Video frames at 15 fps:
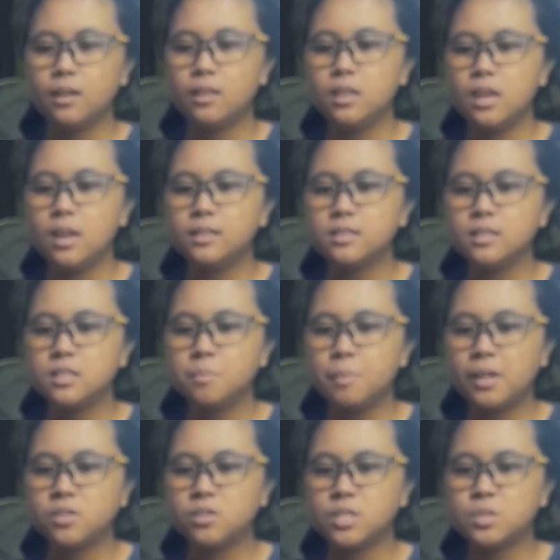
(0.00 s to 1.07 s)
The
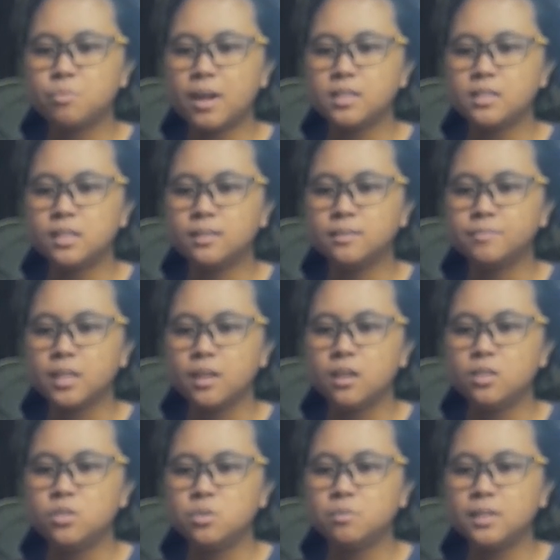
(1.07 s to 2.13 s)
anticipation is rising.
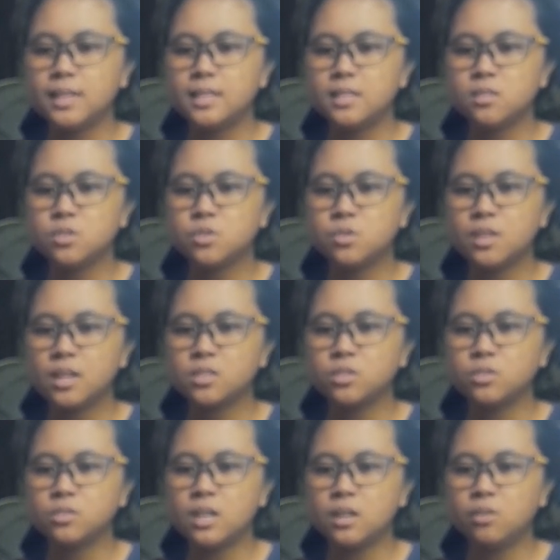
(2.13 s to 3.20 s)
During his
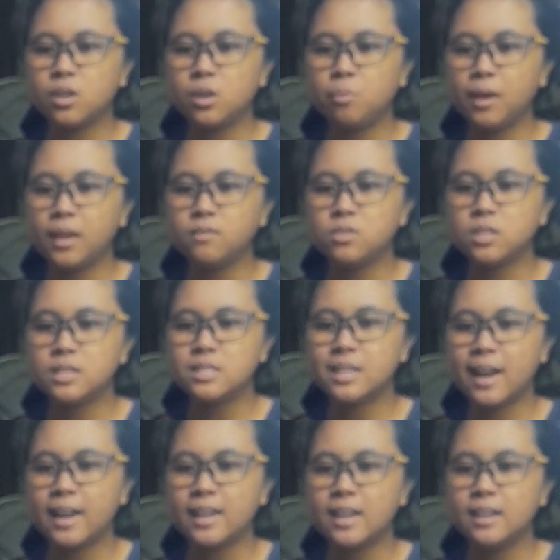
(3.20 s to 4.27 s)
introduction, Dagora waves his
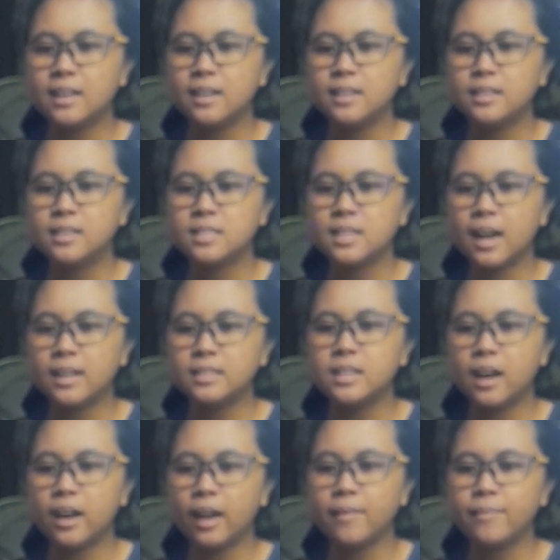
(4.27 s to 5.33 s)
hand
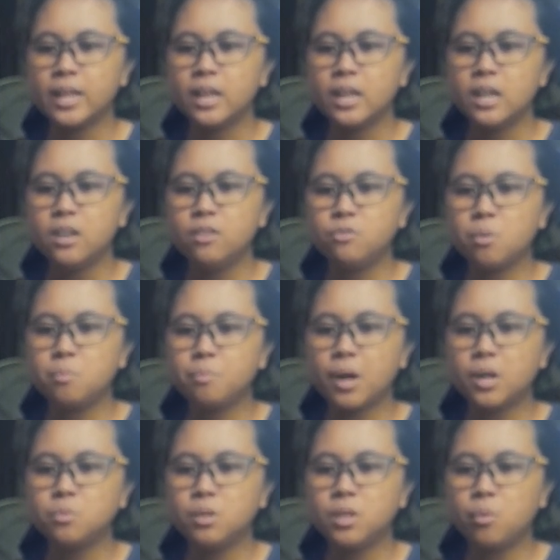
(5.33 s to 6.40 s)
high. If
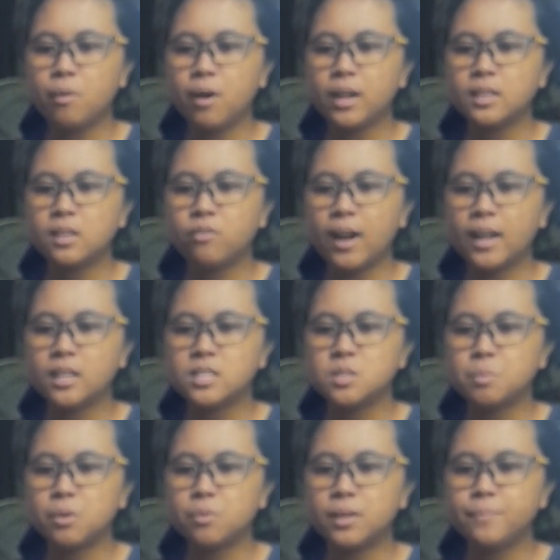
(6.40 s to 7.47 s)
compared with the quiet fighting
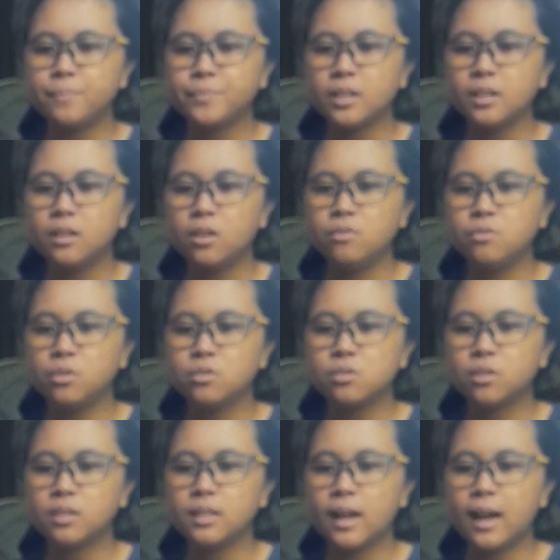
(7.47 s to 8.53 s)
spirit of
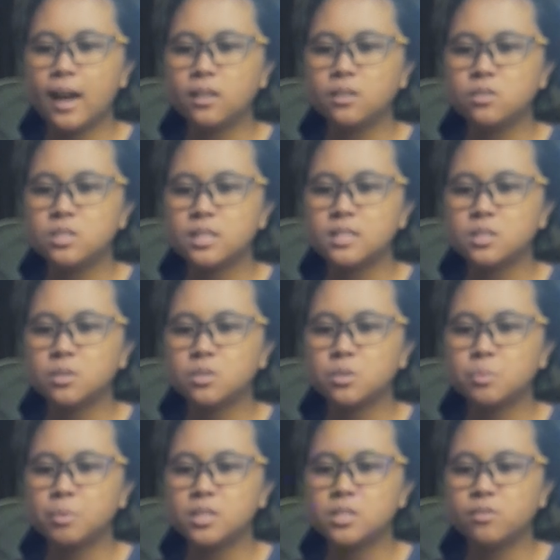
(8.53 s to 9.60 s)
Gozerl, I could sense a
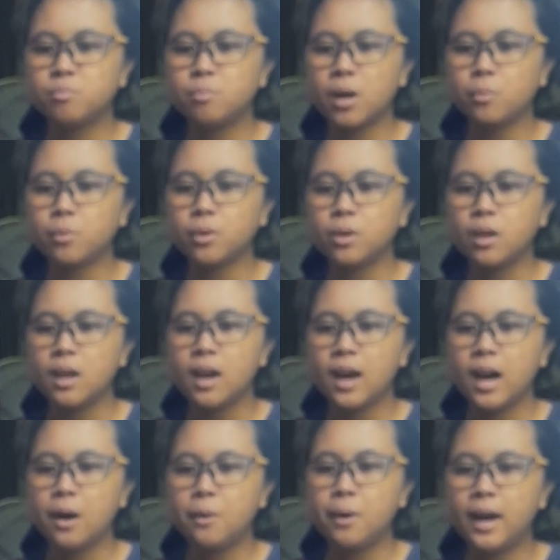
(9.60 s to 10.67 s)
surplus of power.
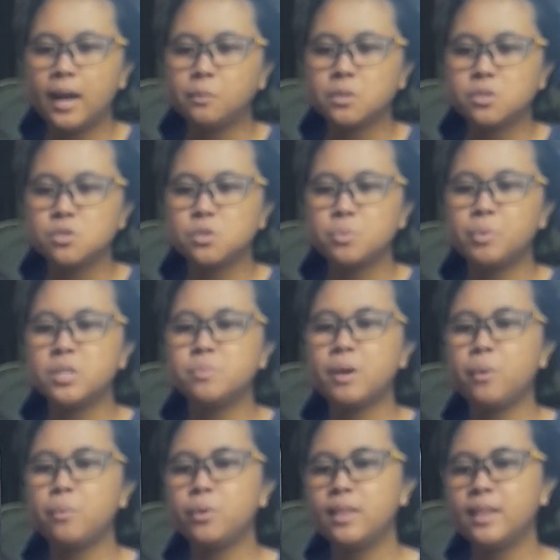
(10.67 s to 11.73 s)
How high was the surplus
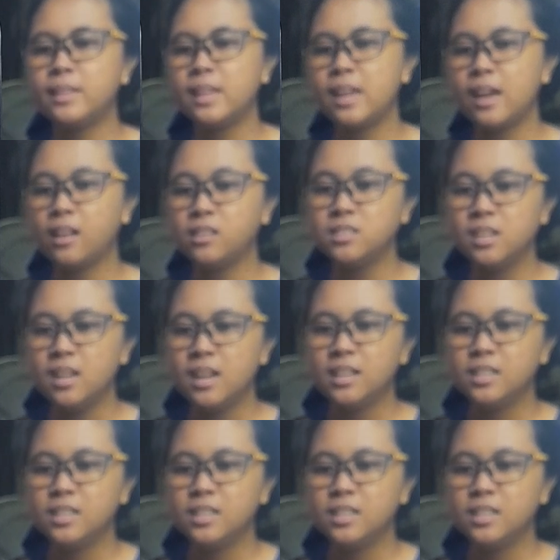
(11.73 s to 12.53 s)
power that he held?